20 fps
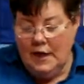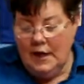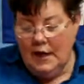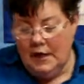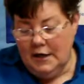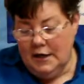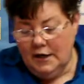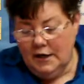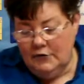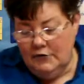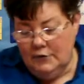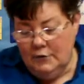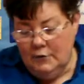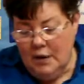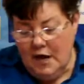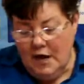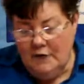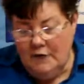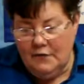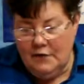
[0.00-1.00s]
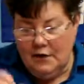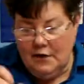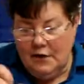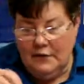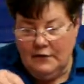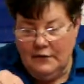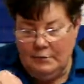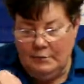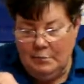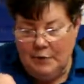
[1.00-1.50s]
And I do have a
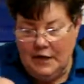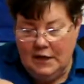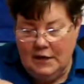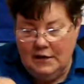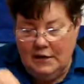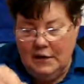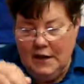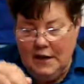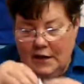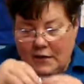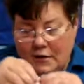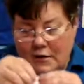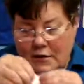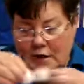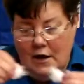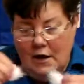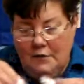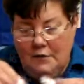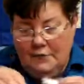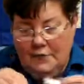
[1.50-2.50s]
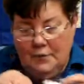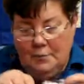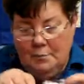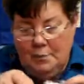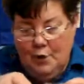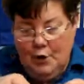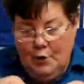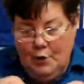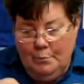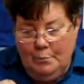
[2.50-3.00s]
nice big layer of the
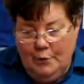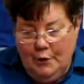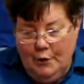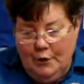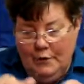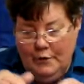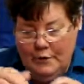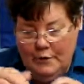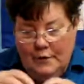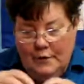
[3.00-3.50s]
purple.